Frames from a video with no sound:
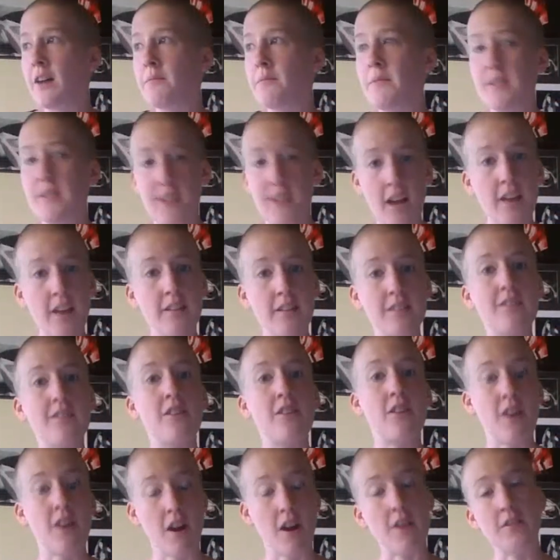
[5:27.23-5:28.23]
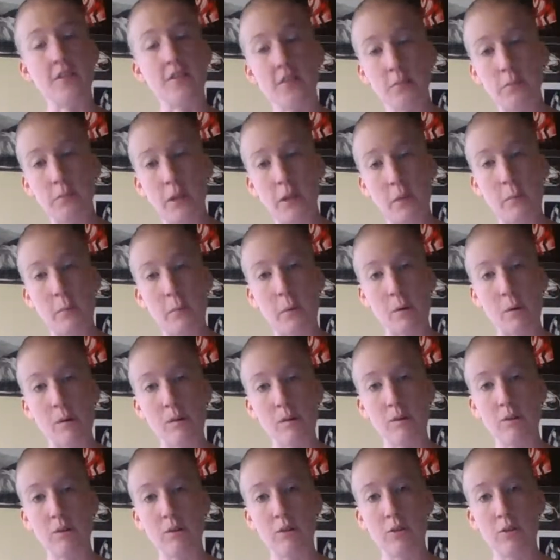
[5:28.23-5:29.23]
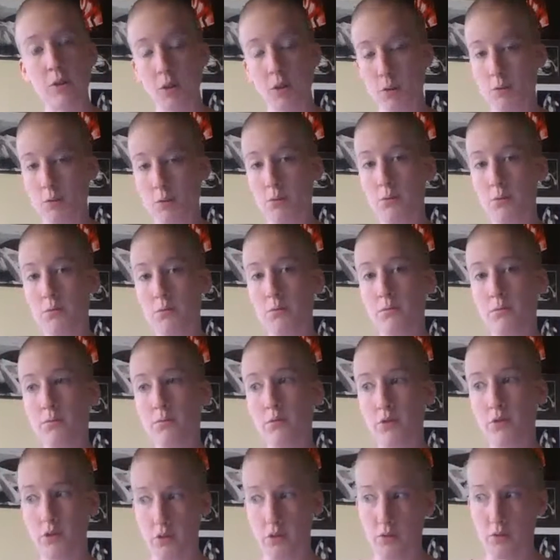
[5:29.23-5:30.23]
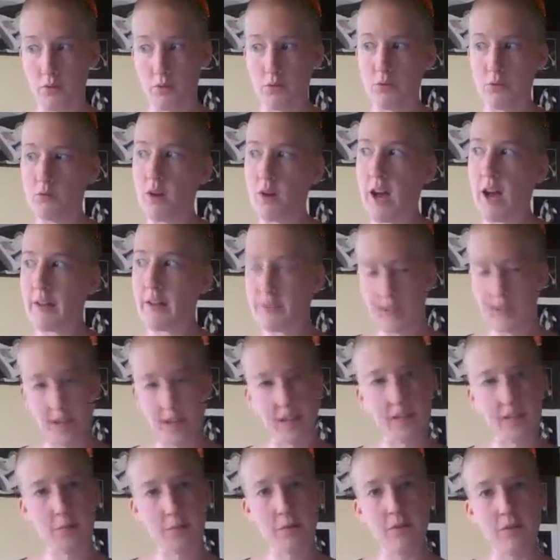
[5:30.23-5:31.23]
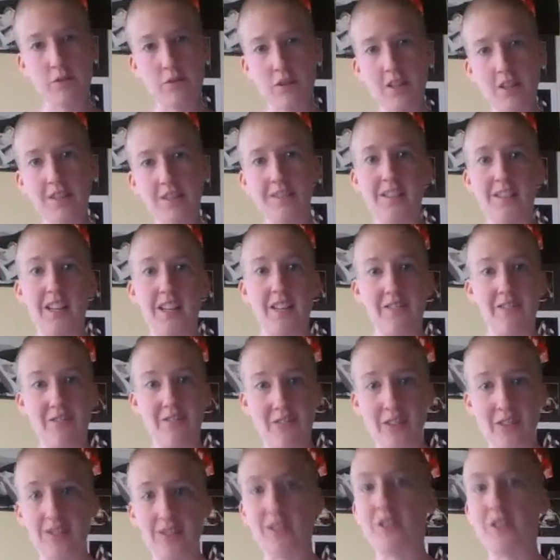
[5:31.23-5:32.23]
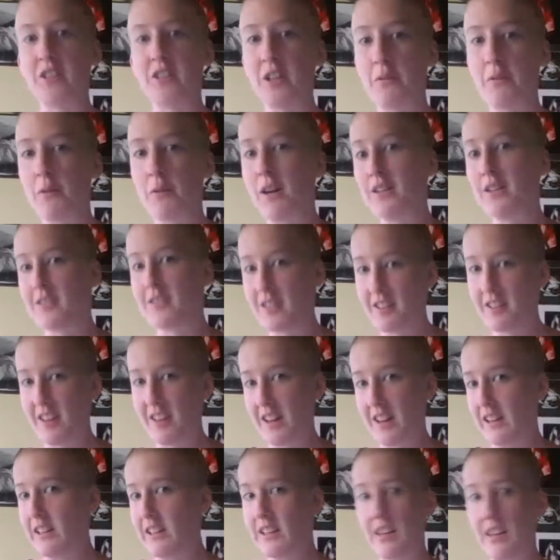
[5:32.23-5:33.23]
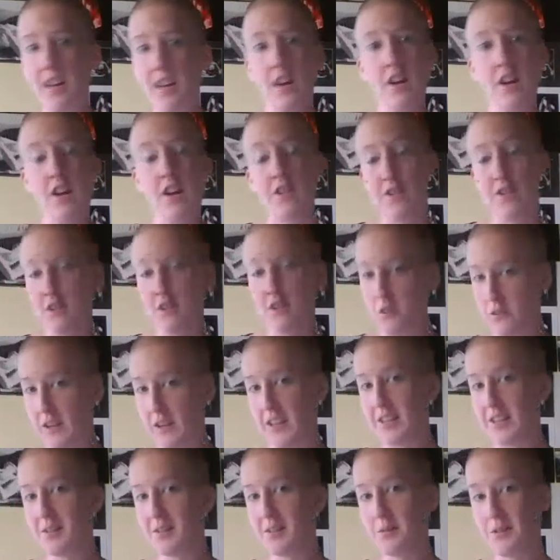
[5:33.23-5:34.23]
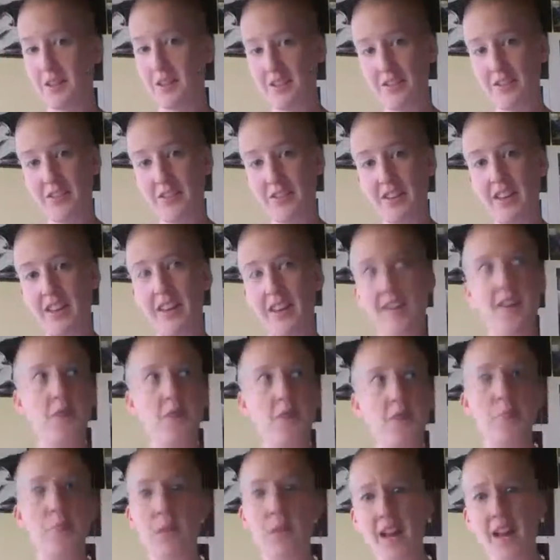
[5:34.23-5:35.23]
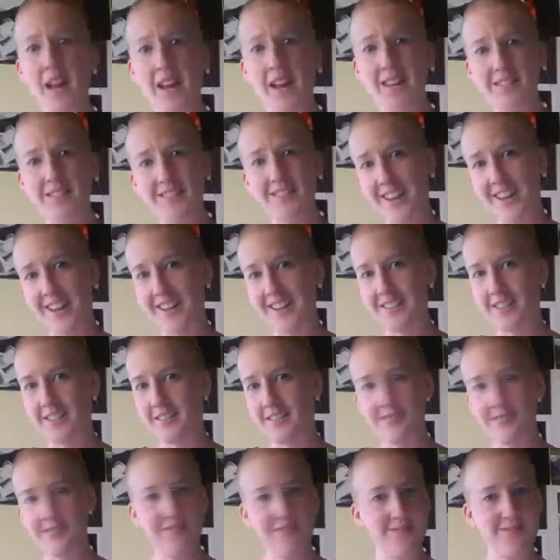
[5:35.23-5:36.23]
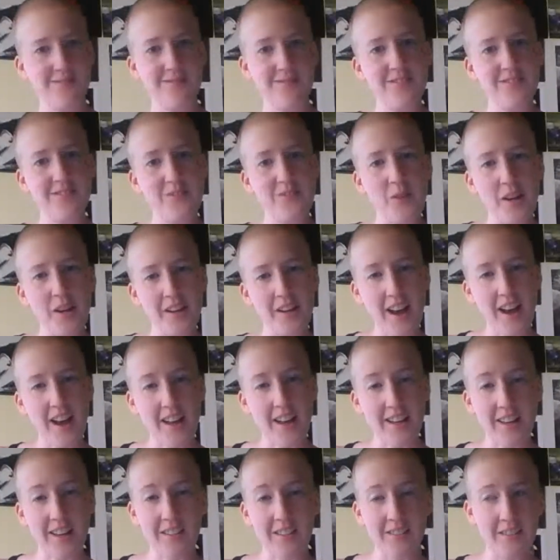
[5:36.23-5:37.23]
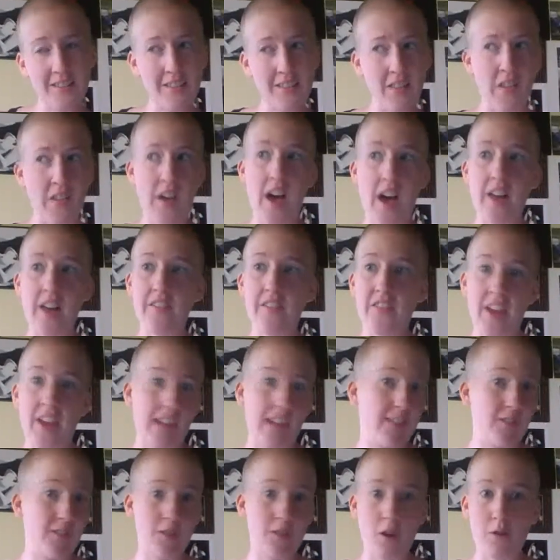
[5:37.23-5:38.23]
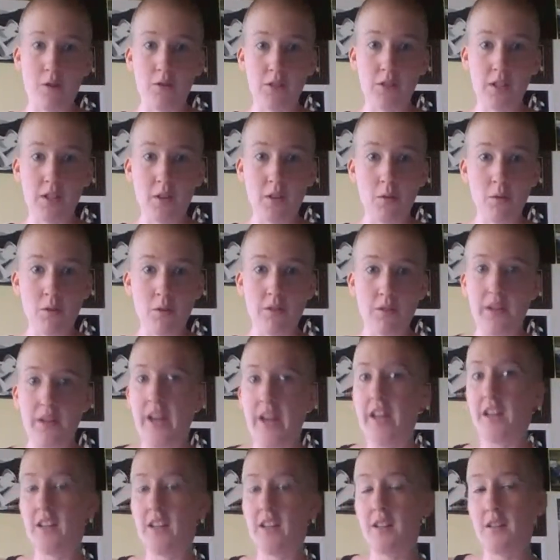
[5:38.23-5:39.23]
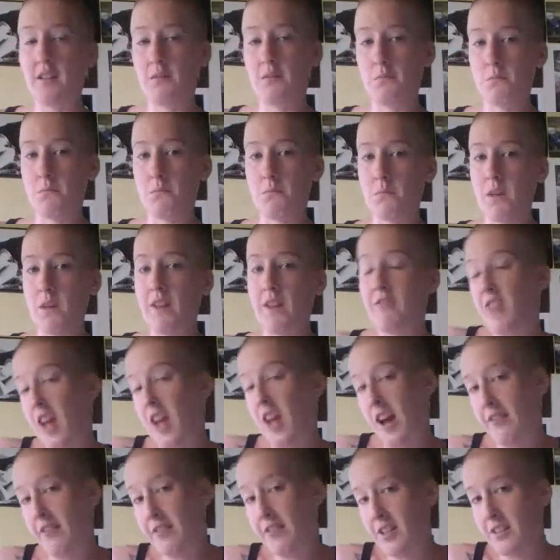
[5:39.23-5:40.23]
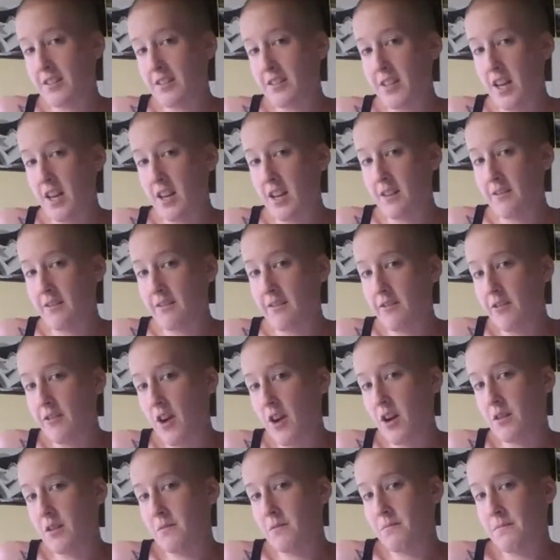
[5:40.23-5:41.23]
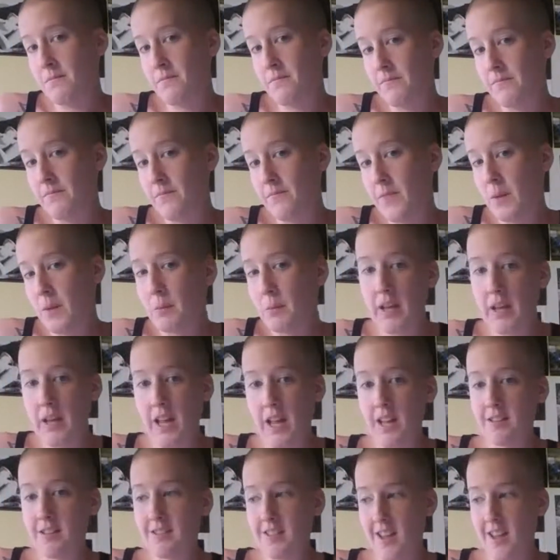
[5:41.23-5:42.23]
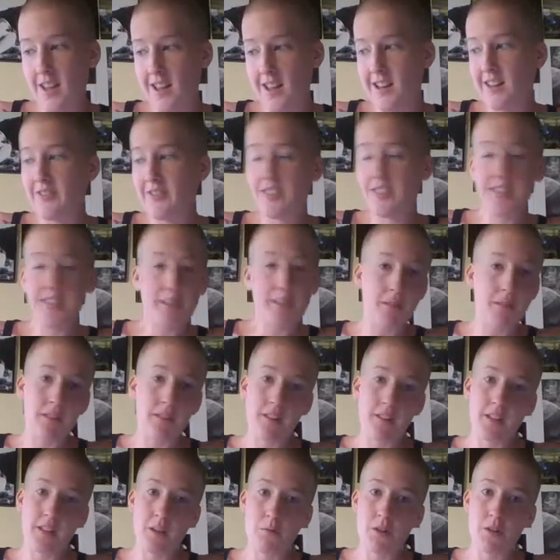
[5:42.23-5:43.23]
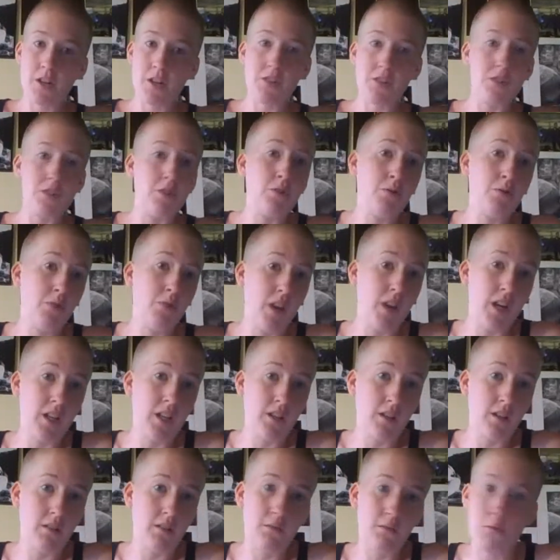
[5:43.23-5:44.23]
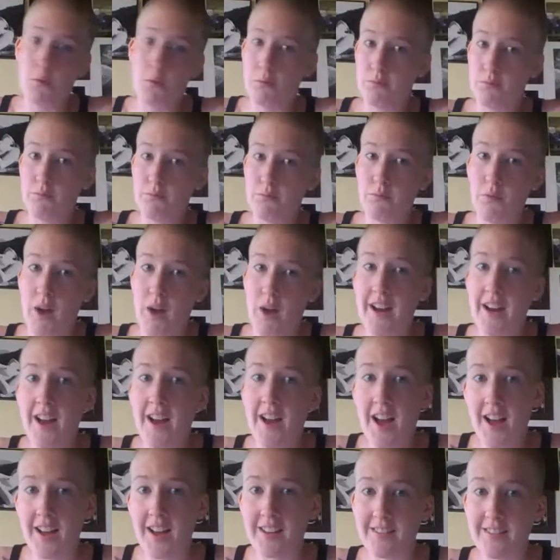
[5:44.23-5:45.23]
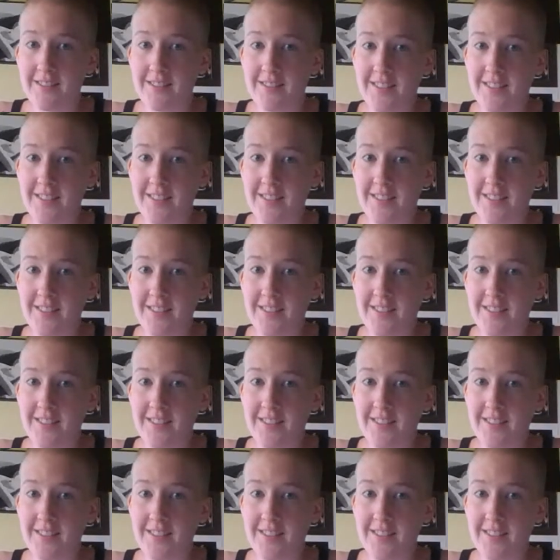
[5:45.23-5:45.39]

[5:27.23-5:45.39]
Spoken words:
yes, there are some people who do have sex with trees, like physically want to like do things with plants and whatnot. And that's totally cool. Like, if they have consent from the plants and if it's something that they want to do, like, why not?